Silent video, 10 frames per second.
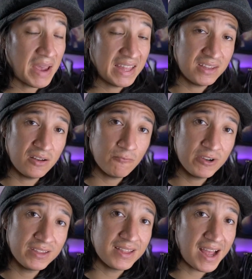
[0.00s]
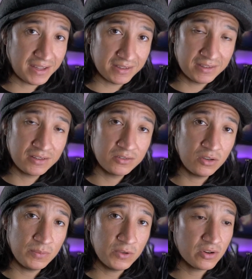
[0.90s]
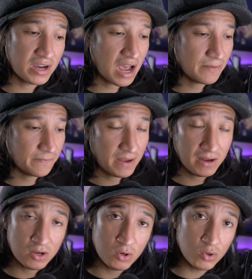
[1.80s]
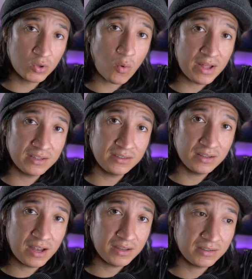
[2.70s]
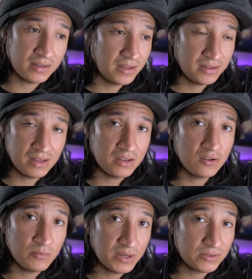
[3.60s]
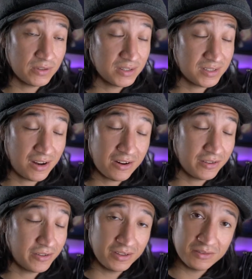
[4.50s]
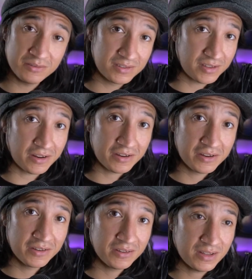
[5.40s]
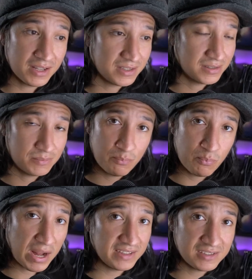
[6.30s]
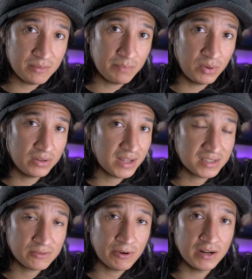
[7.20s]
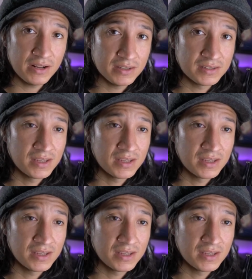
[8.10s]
painting with light. So if you don't have good quality light, then your visuals are going to suck. That's plain simple, that's what it is.